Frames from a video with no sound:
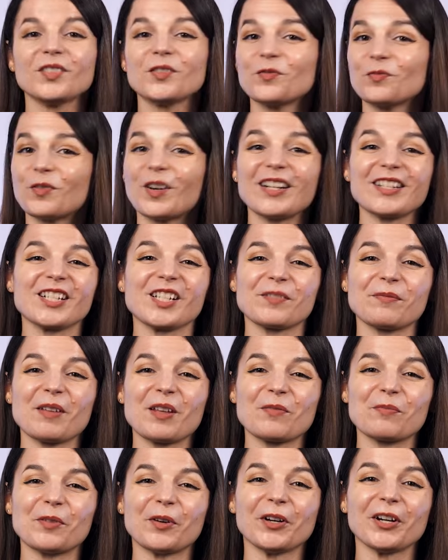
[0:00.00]
Want to speak
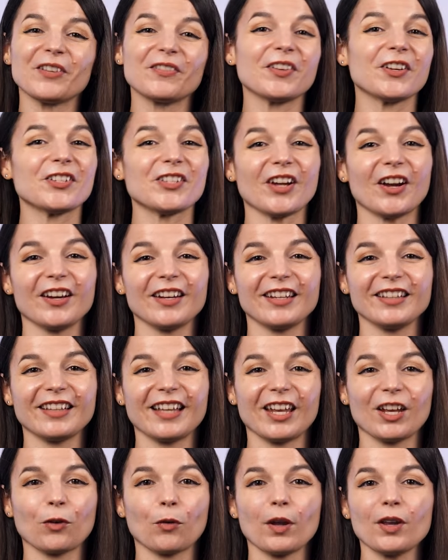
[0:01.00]
more of your target
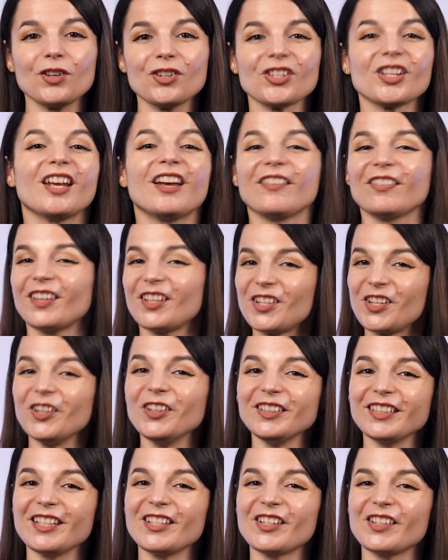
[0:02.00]
language? Then you'll
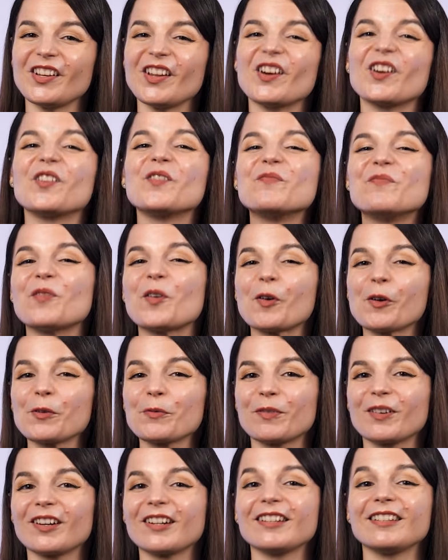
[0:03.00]
need to know more
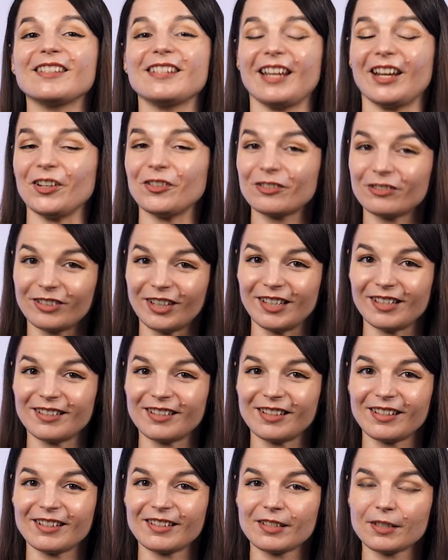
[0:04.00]
words and
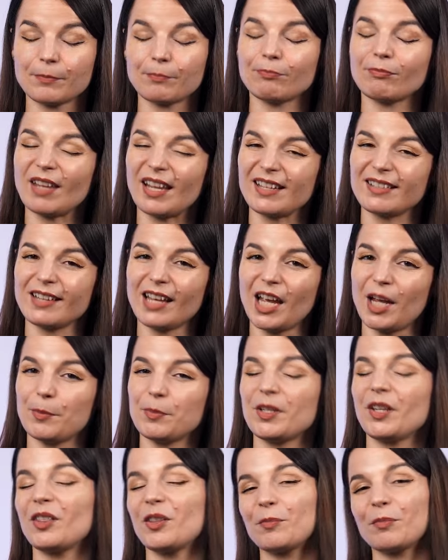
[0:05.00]
phrases.
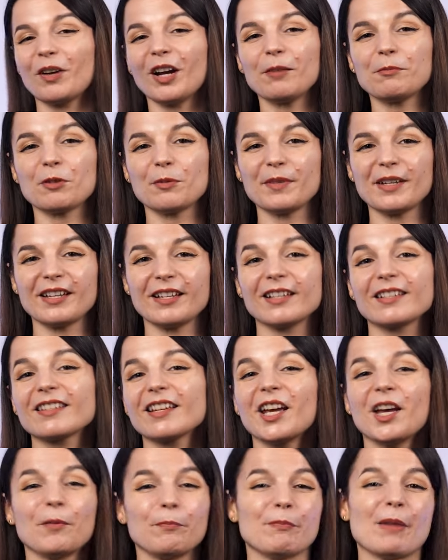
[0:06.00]
Except the problem is,
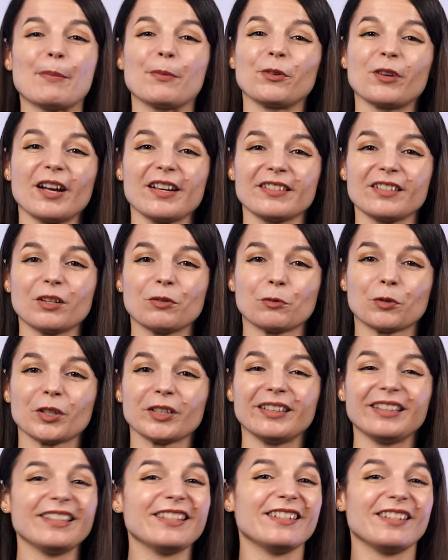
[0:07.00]
memorizing word
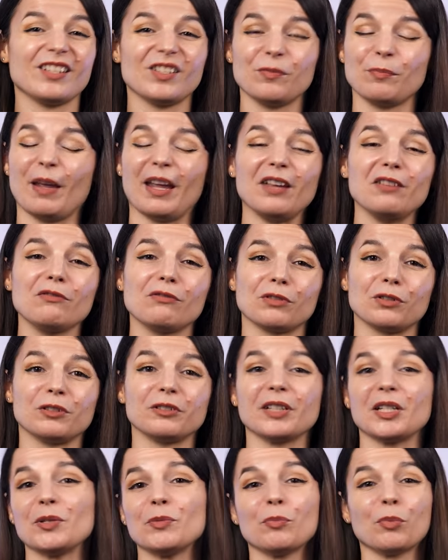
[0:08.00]
lists is painful
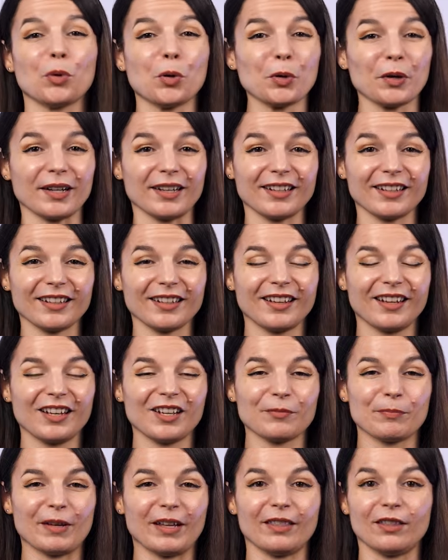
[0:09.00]
and boring.
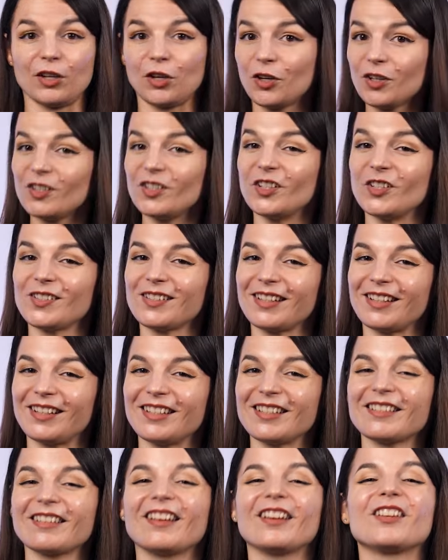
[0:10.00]
But the good news
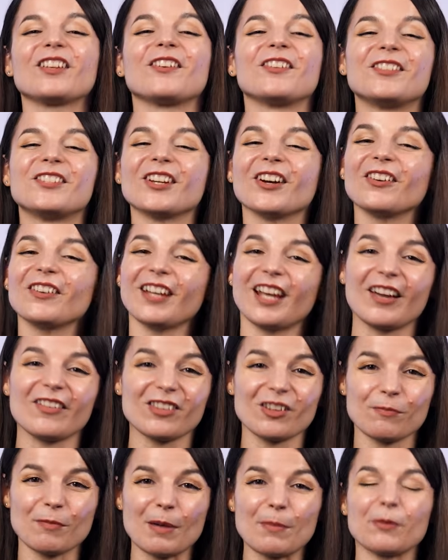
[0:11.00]
is, you don't have to
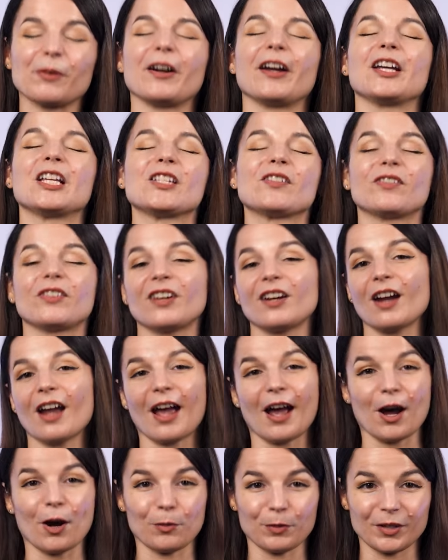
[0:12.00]
memorize for
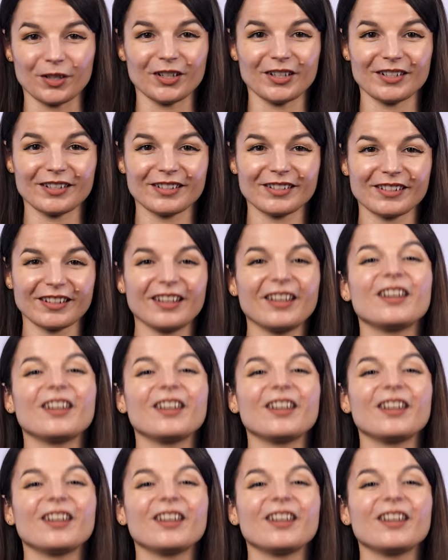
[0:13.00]
hours.